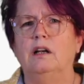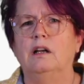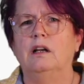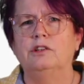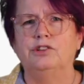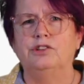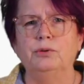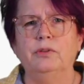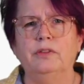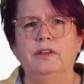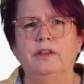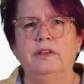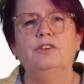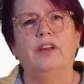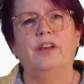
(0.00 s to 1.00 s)
do
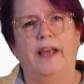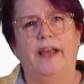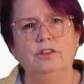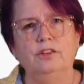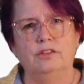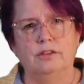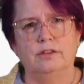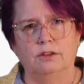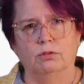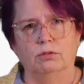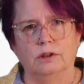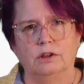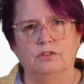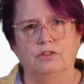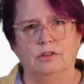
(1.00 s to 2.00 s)
things
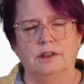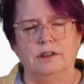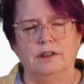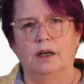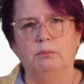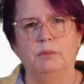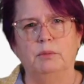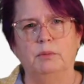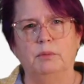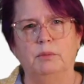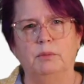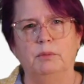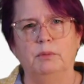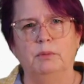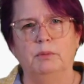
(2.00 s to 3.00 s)
asynchronously. That means
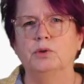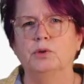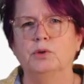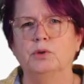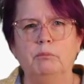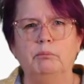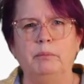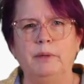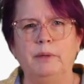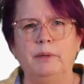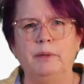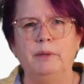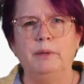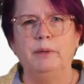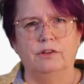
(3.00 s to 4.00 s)
that you're not meeting
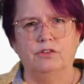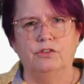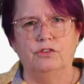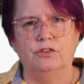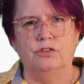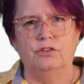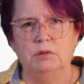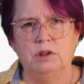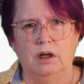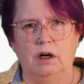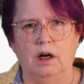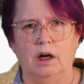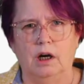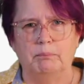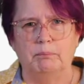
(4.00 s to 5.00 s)
at the same
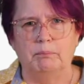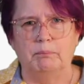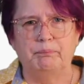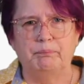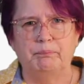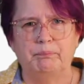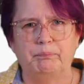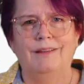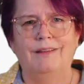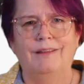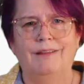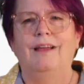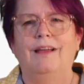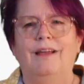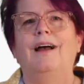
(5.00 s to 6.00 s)
time.
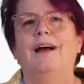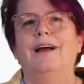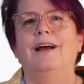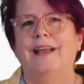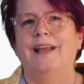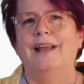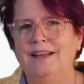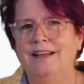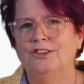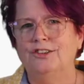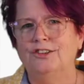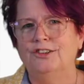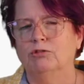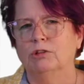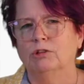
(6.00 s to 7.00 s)
An
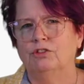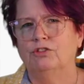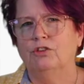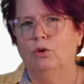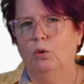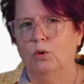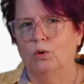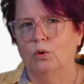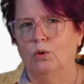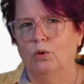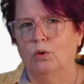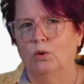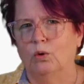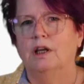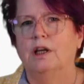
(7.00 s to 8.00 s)
asynchronous course
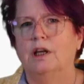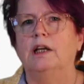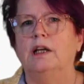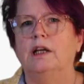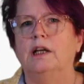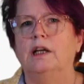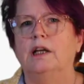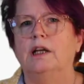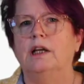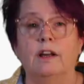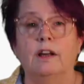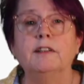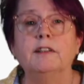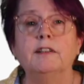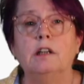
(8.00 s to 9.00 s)
is a
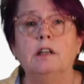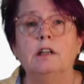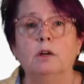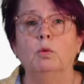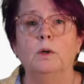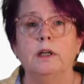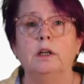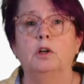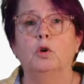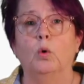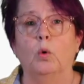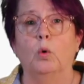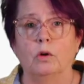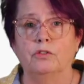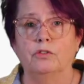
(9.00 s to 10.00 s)
7-day-a-week
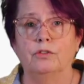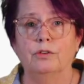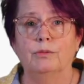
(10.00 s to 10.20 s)
course.